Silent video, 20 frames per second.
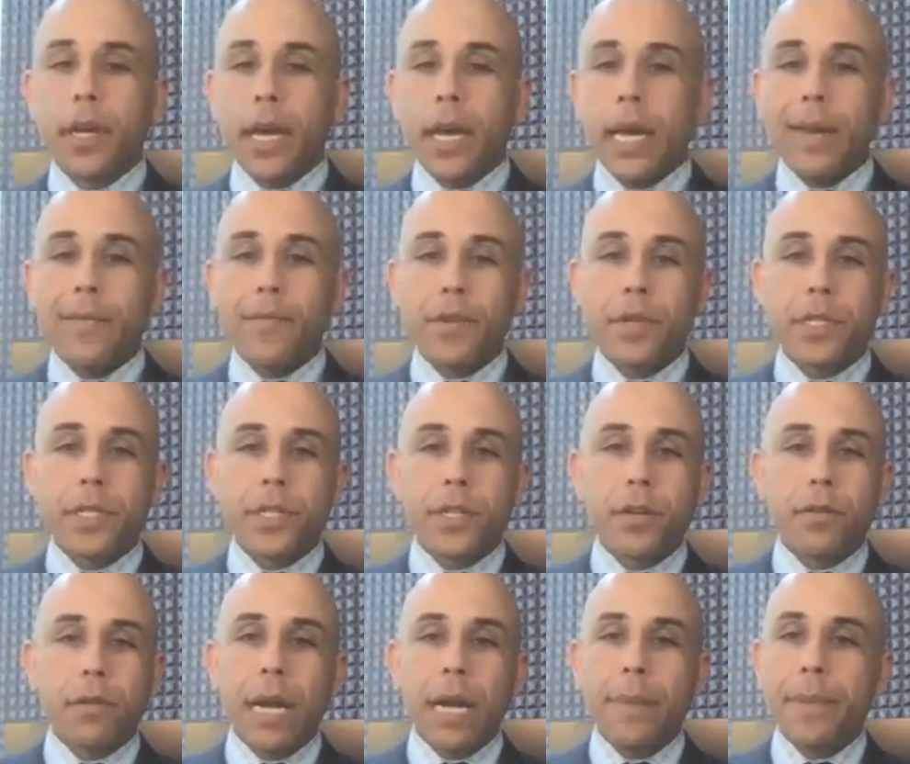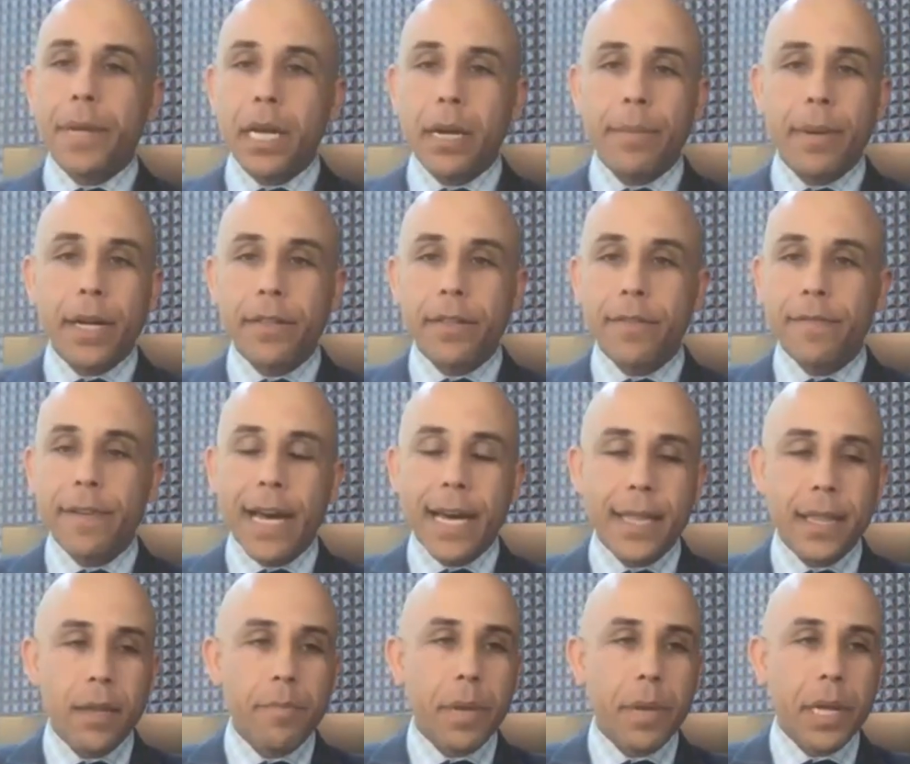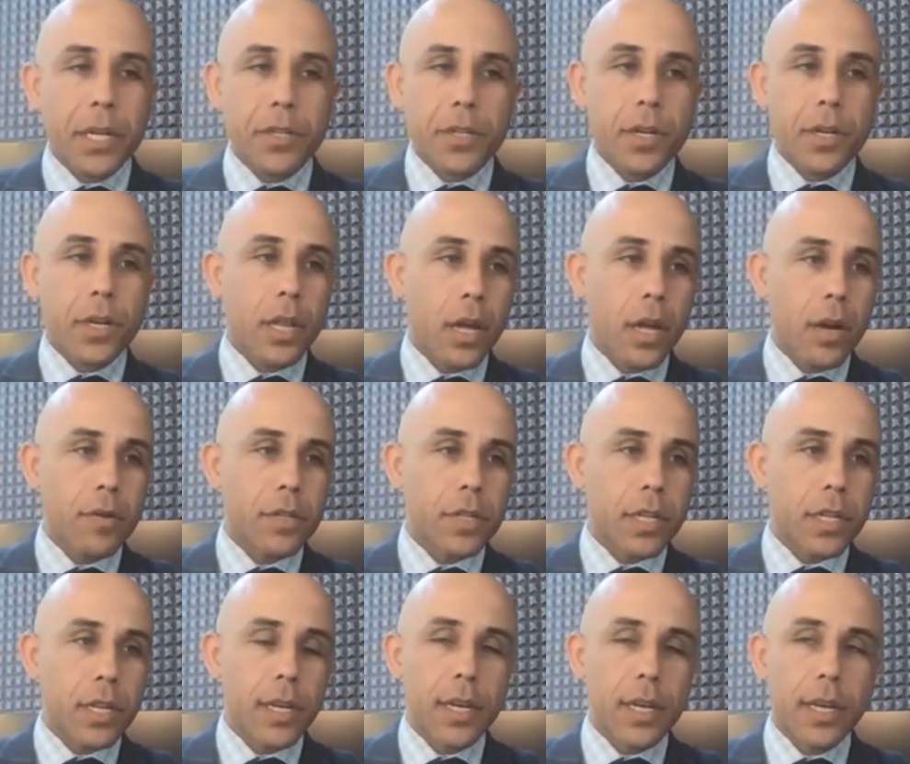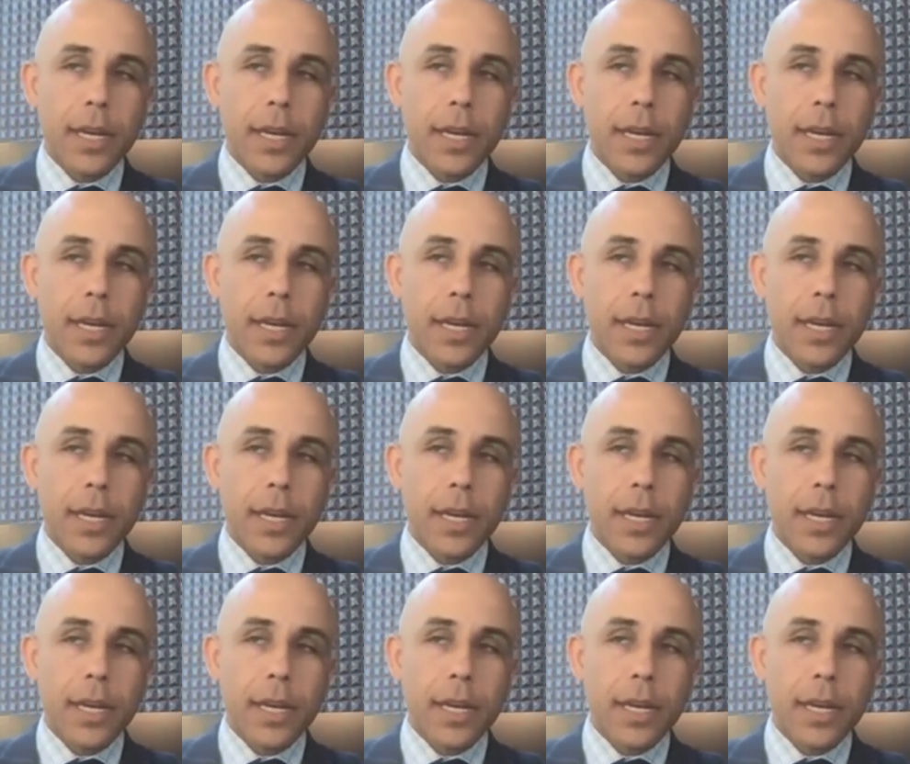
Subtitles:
And everyone's griping about the fact that beaches are closed.